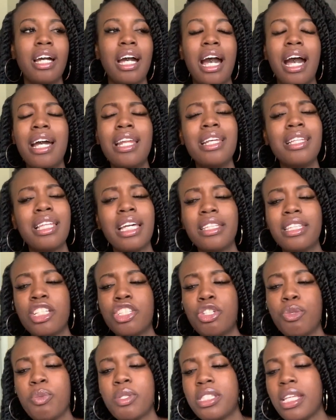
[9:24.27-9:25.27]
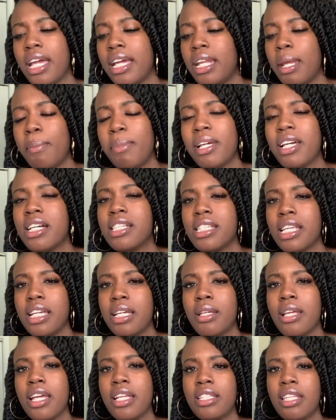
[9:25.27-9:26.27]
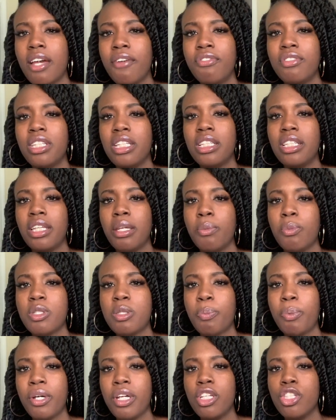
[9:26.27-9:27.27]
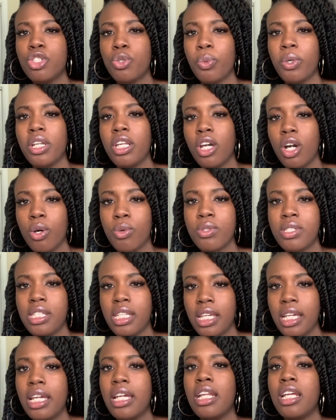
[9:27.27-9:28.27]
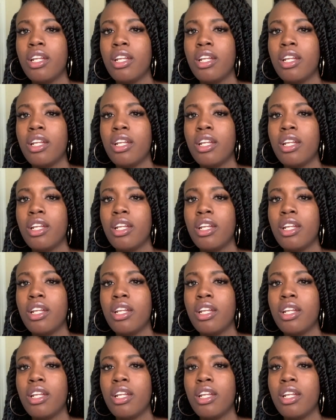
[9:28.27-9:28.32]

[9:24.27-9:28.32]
I didn't like that she was saying that because it, it, definitely was putting 20 on 10.